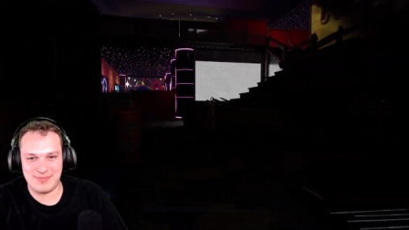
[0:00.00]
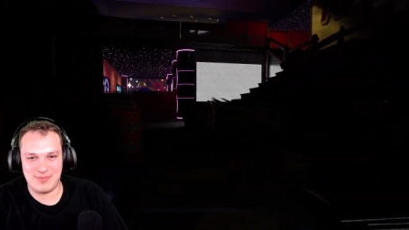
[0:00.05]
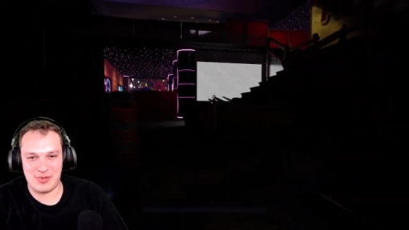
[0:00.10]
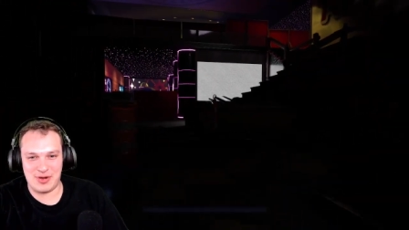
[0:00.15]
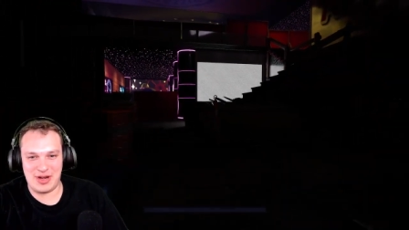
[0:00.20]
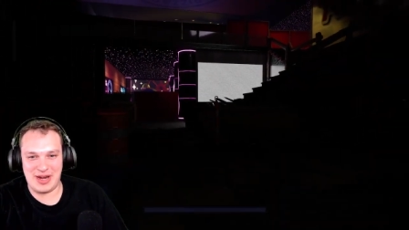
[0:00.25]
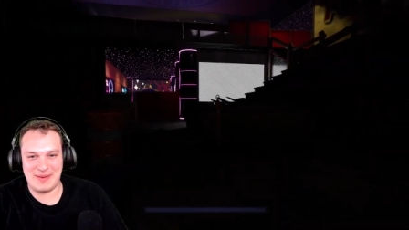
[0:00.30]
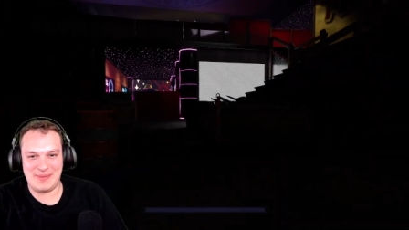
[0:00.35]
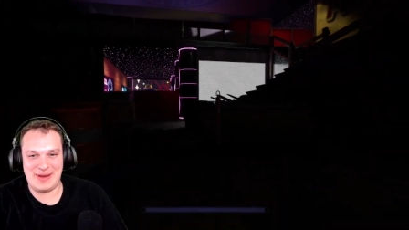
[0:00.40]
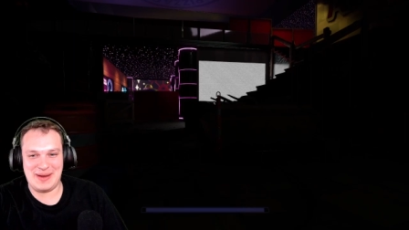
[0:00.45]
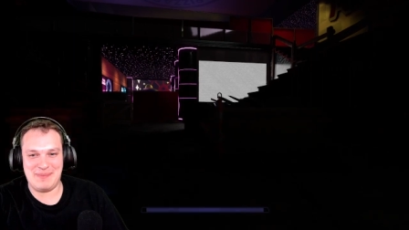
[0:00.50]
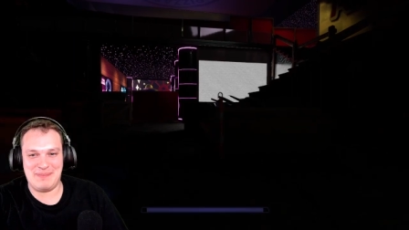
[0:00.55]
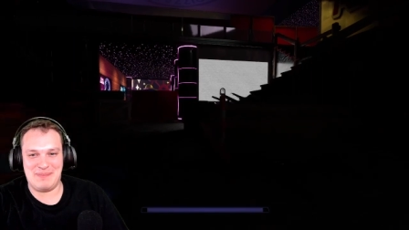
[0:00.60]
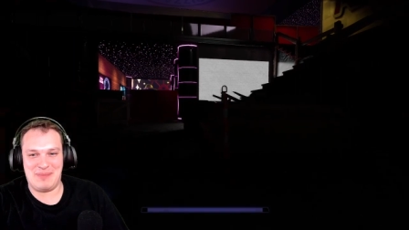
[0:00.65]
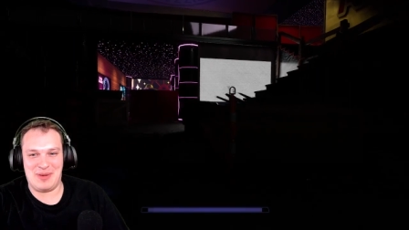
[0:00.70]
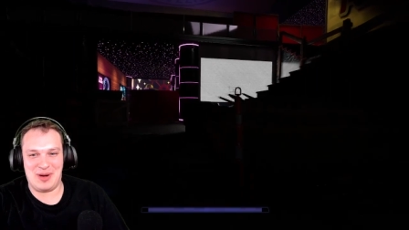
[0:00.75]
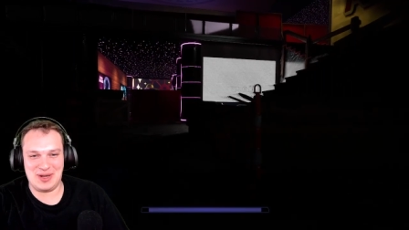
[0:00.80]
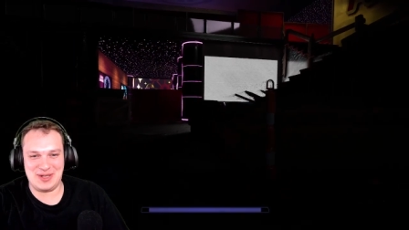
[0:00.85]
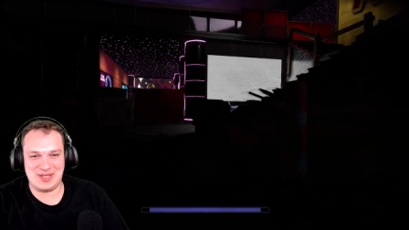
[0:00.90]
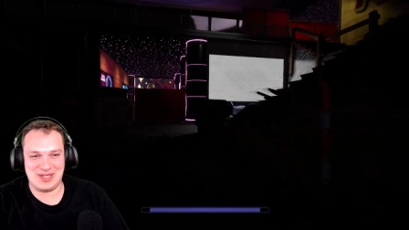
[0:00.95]
Bring me to
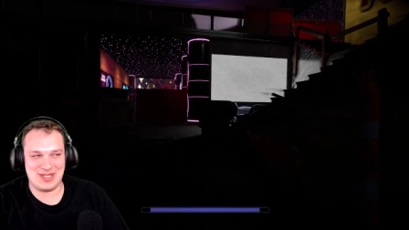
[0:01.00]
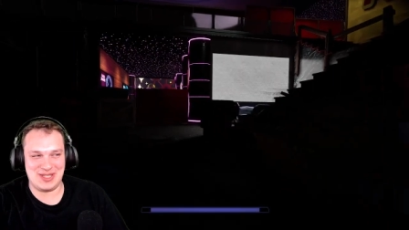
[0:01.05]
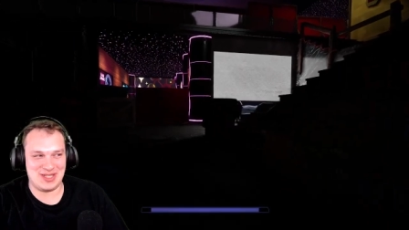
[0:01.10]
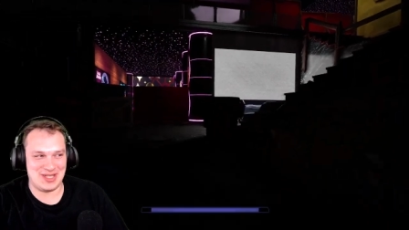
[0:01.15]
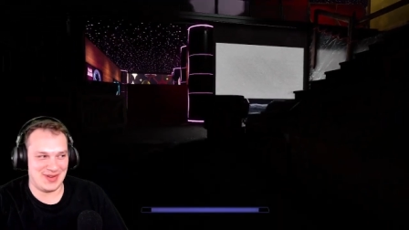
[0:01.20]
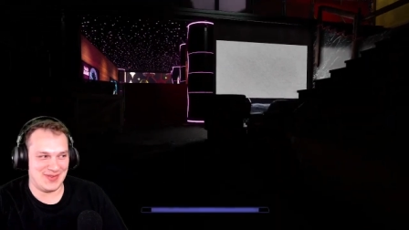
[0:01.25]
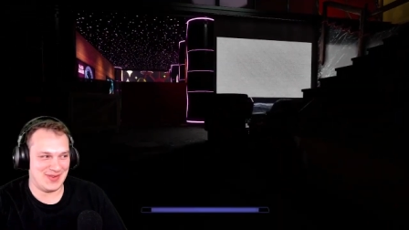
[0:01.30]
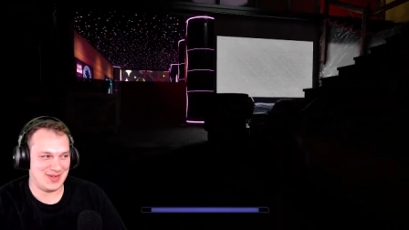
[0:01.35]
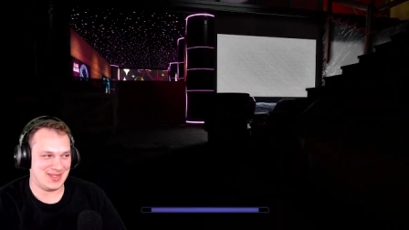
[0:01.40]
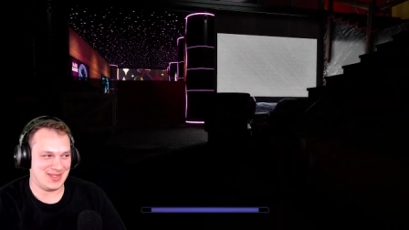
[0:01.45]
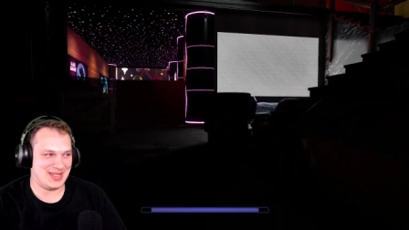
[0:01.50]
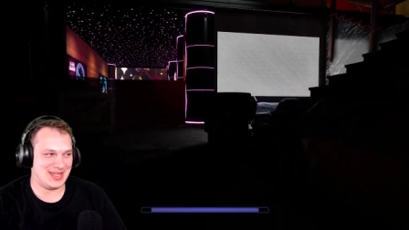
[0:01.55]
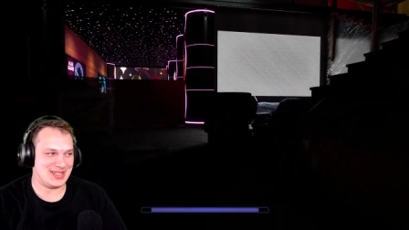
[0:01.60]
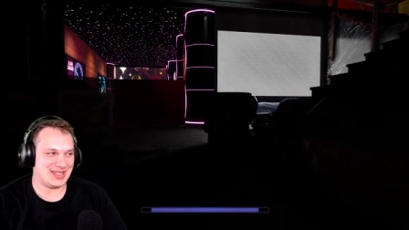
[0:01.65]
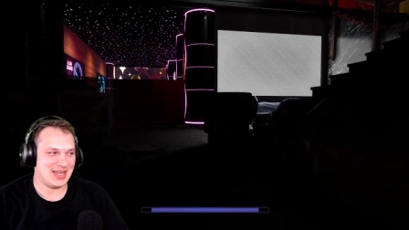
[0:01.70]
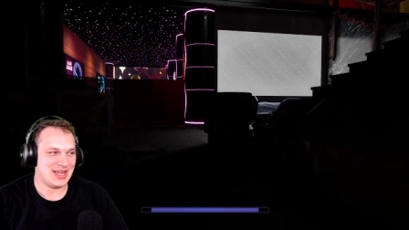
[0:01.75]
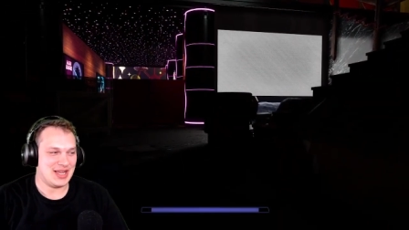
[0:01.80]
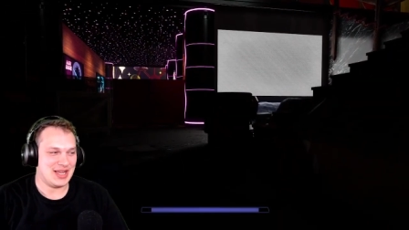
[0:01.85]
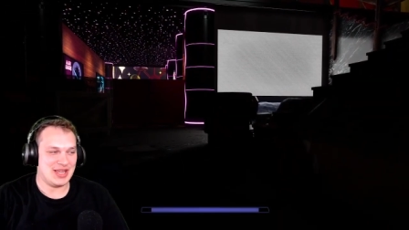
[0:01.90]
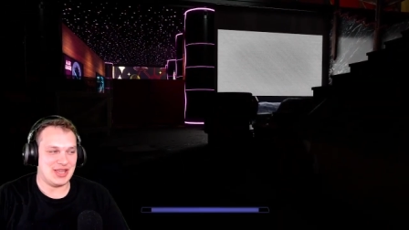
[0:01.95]
parts and
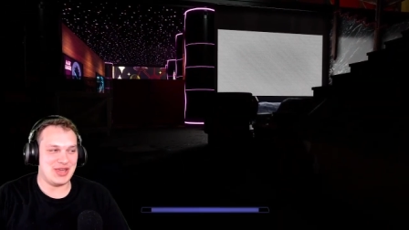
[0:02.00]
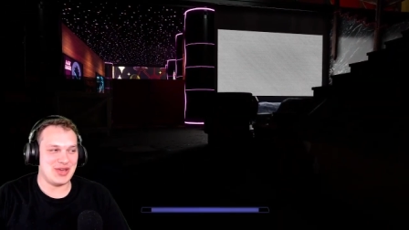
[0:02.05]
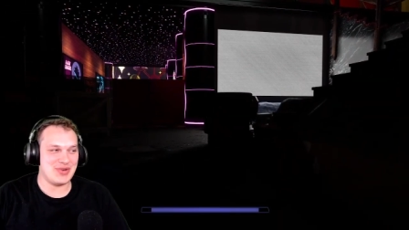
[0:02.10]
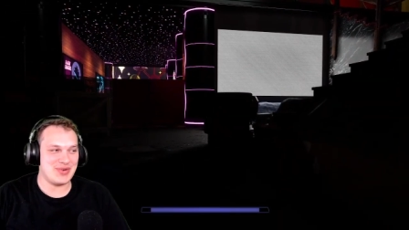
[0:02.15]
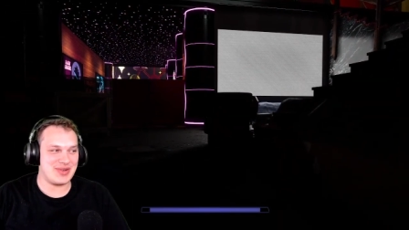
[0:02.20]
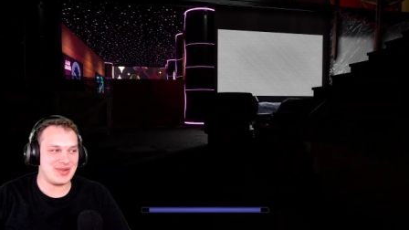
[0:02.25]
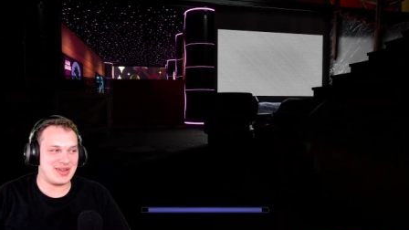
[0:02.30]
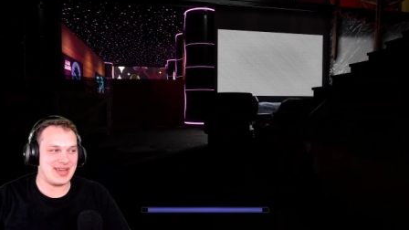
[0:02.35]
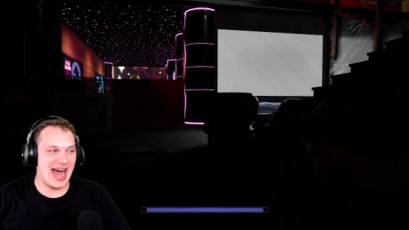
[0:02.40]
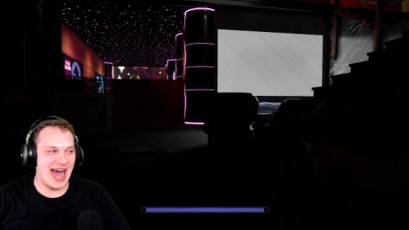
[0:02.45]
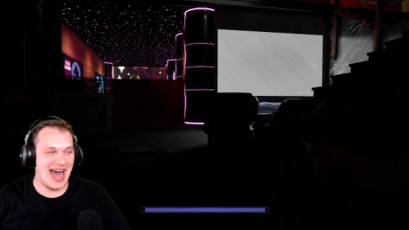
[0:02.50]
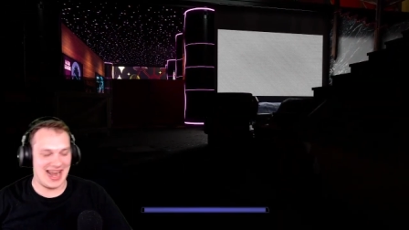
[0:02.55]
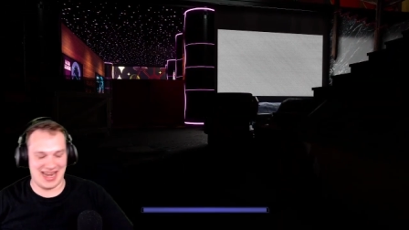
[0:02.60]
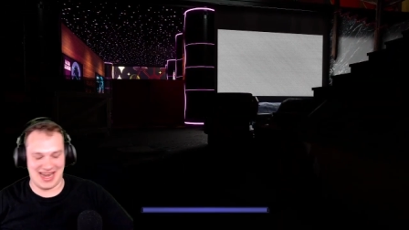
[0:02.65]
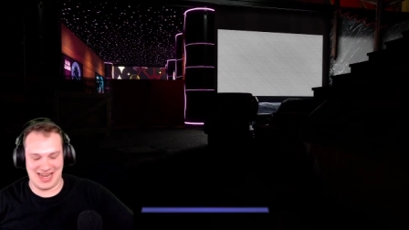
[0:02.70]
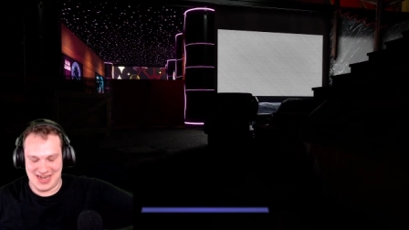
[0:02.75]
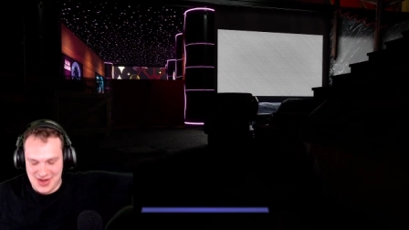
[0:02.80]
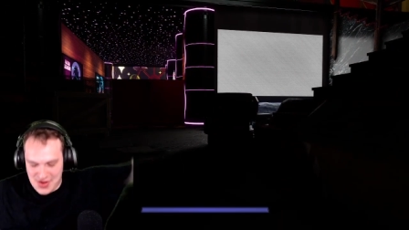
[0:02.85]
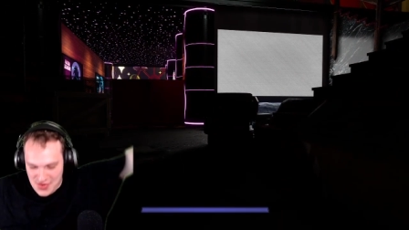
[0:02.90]
services. You got it.